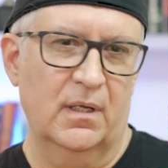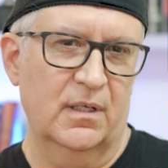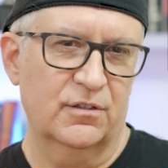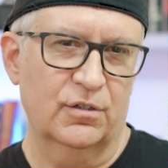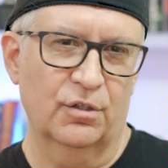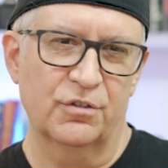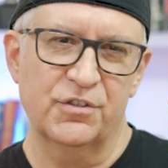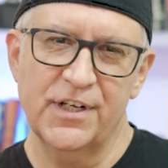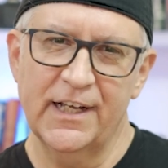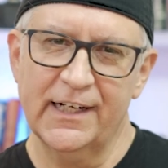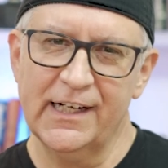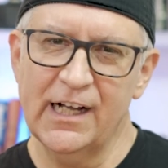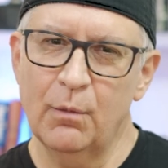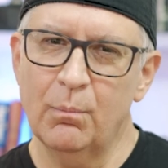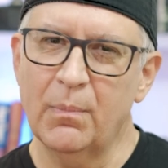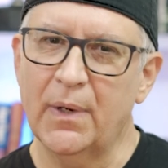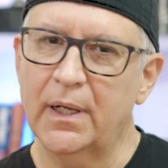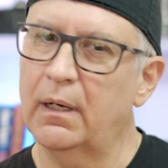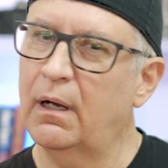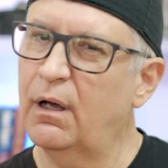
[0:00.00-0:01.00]
so check
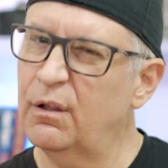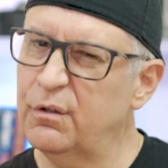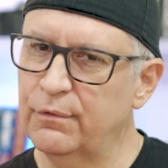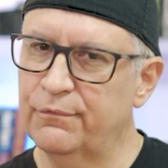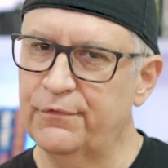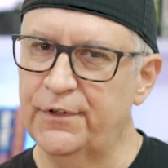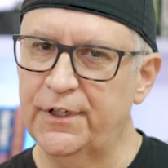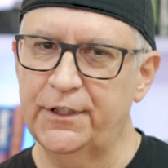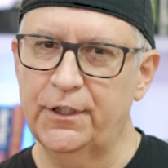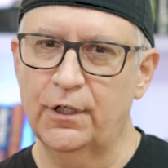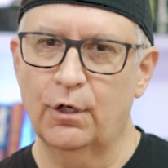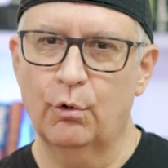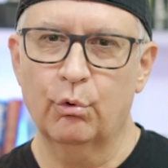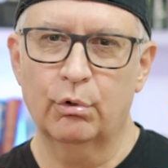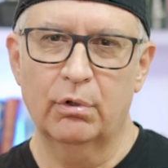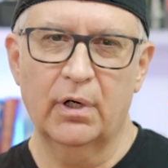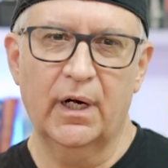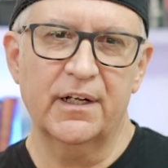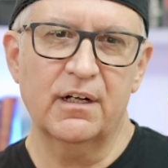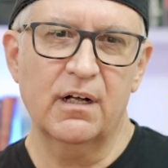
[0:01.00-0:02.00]
out my other video
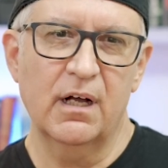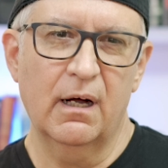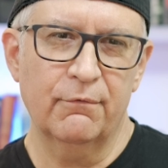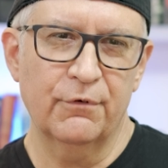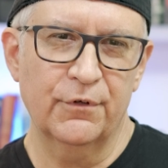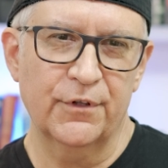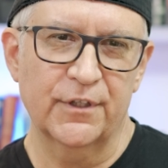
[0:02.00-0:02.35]
where I cover